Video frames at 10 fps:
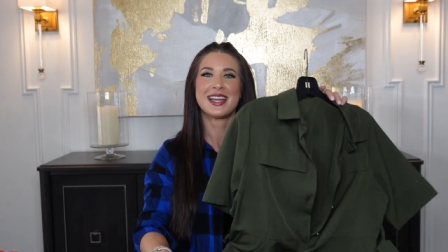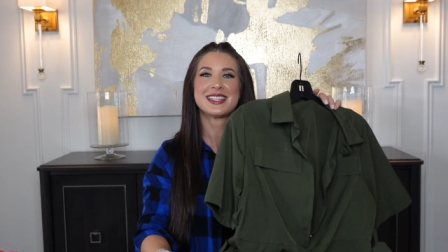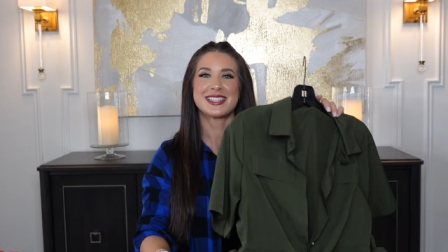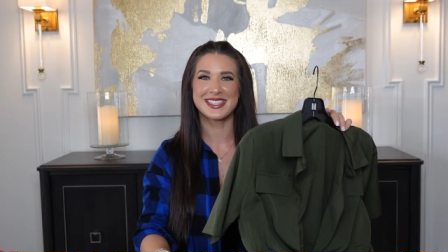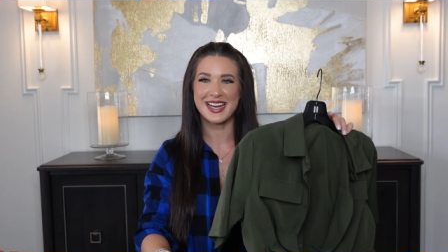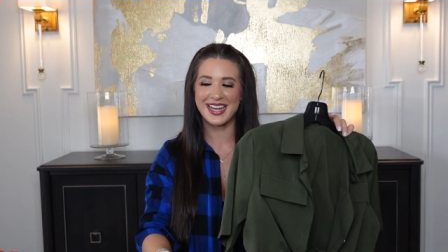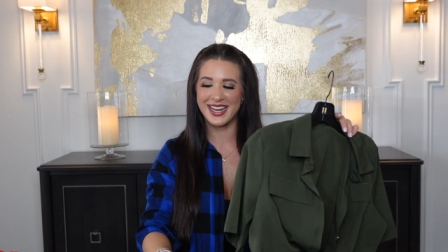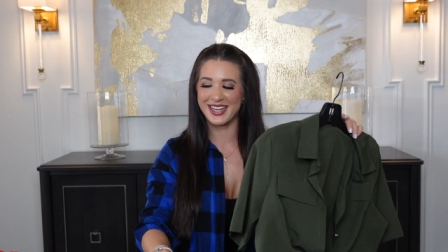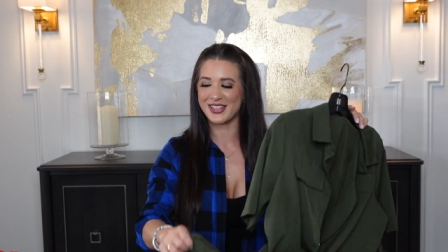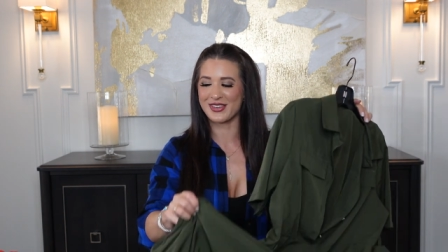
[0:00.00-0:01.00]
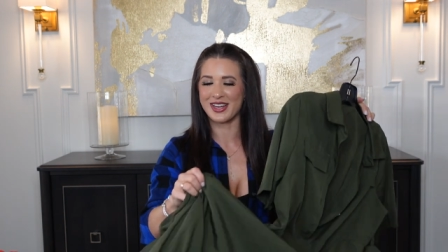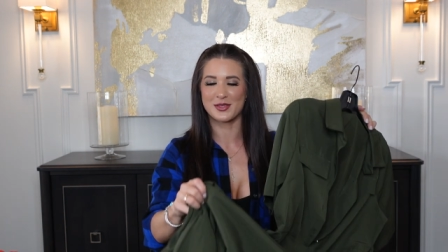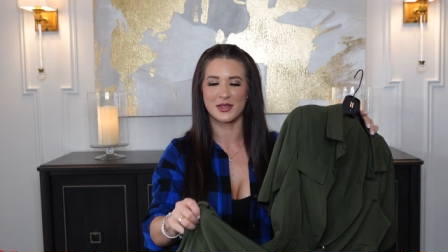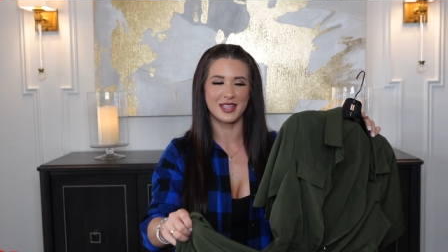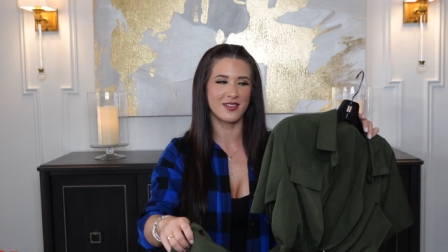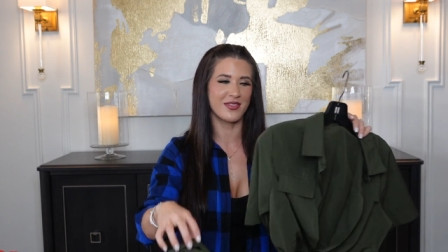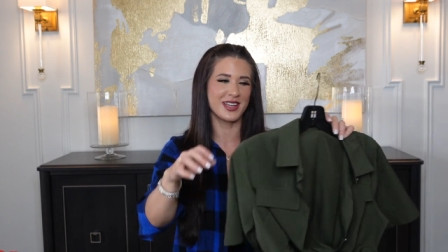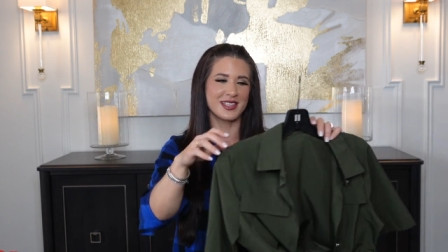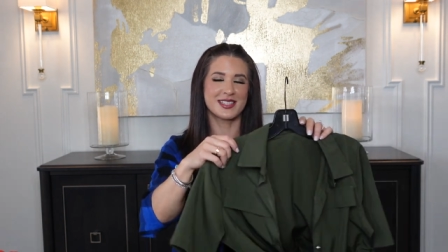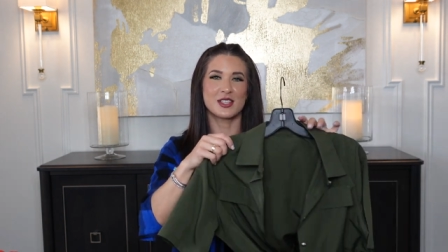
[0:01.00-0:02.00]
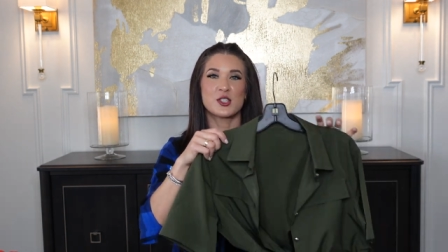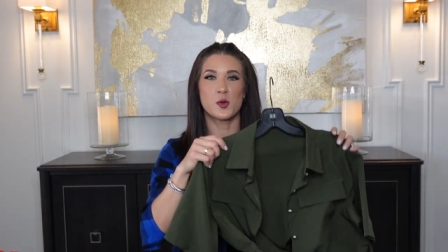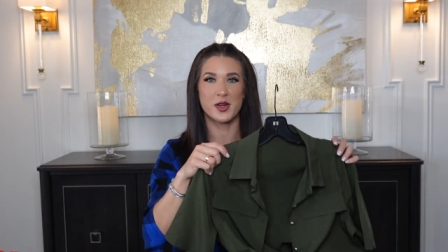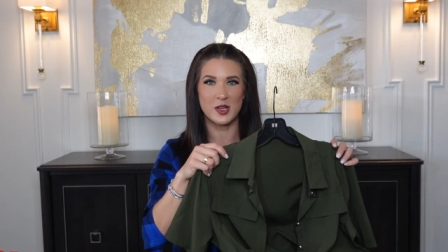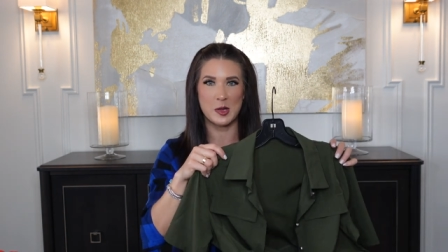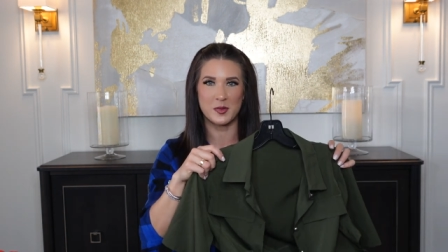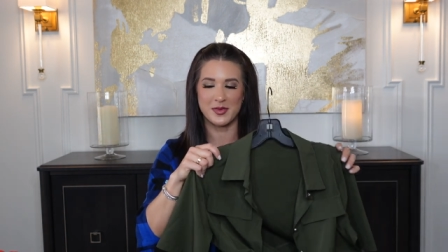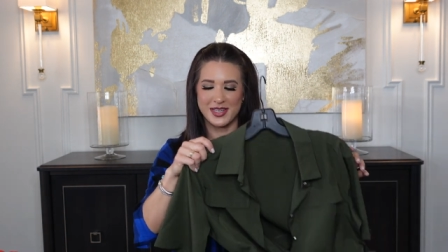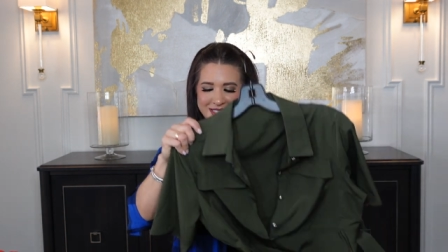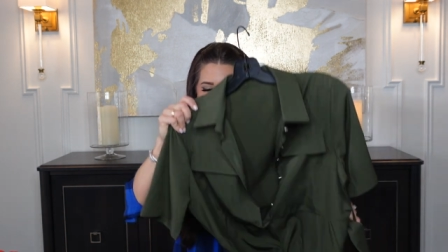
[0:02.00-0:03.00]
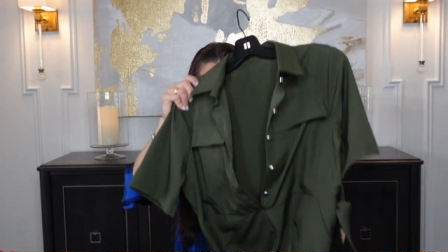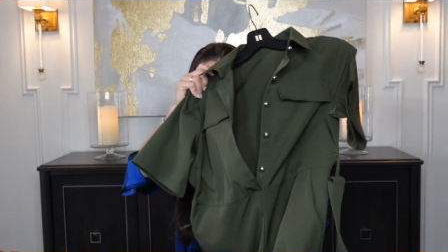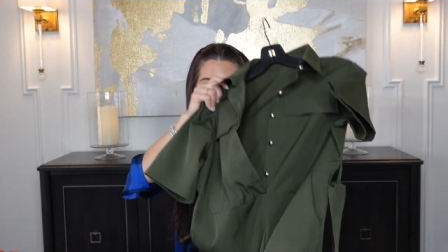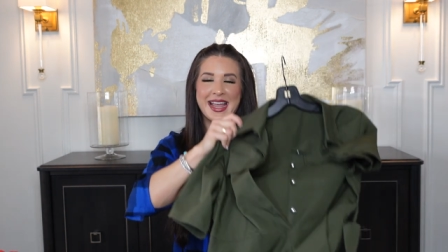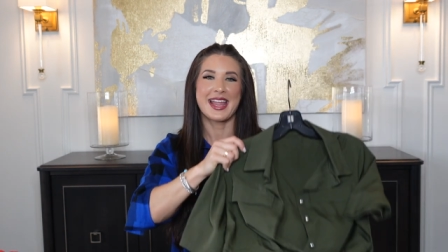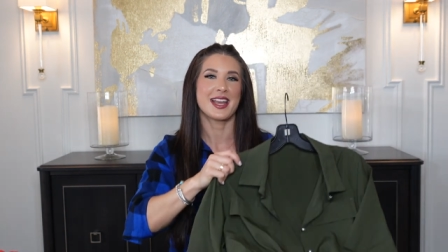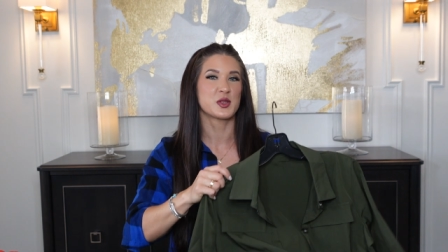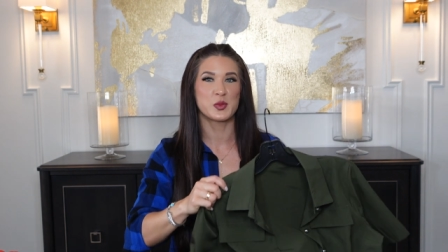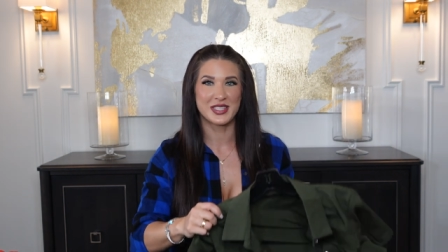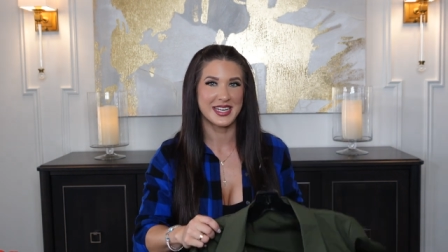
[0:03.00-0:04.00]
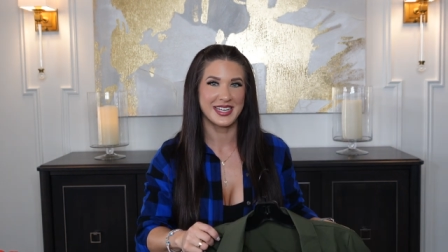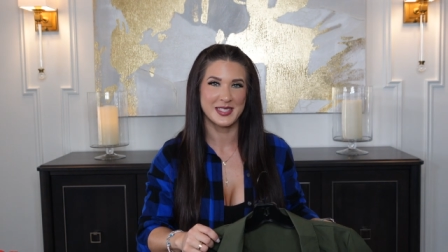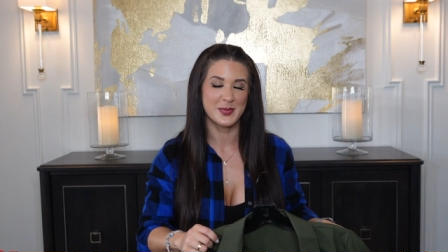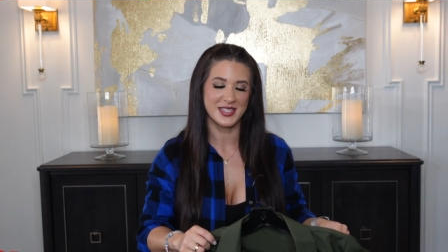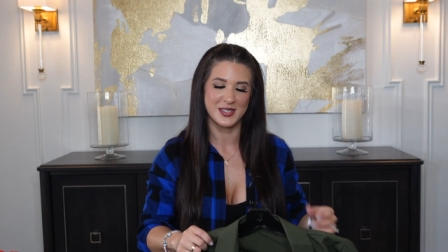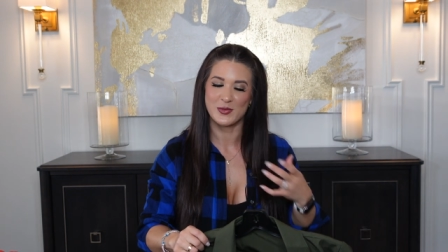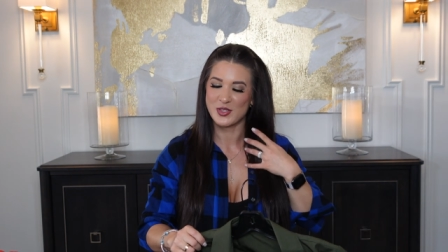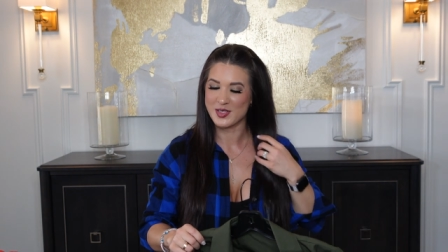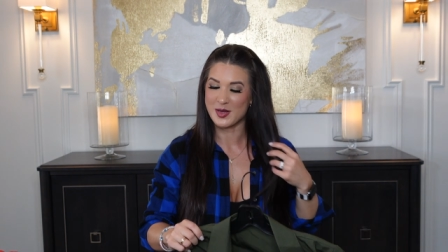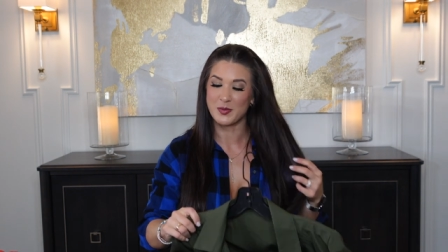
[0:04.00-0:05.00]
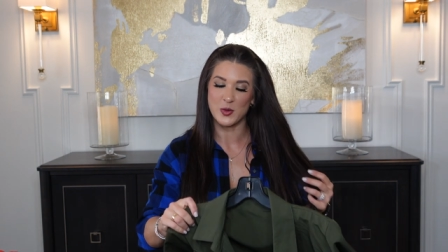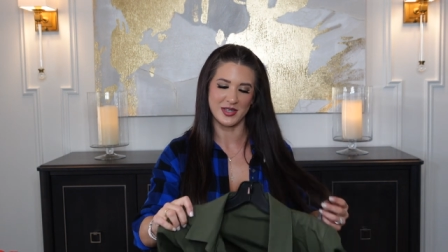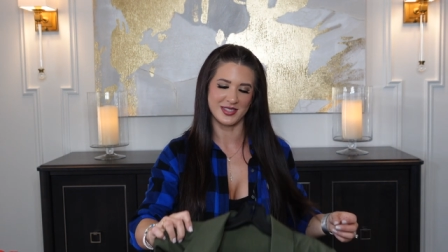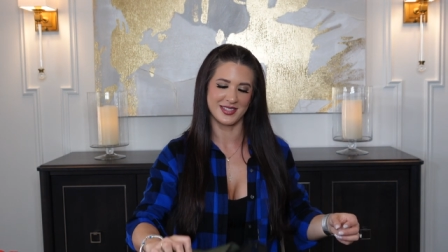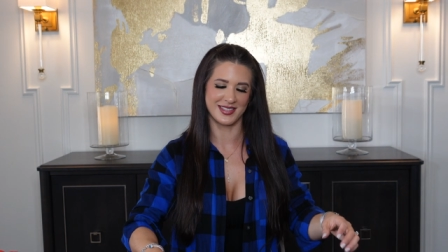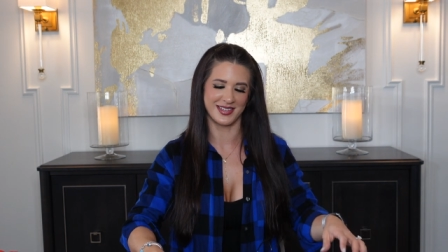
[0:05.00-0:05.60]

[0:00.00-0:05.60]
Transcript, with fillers: Stunning. You guys will love this. So many compliments and it's really inexpensive, which is a bonus.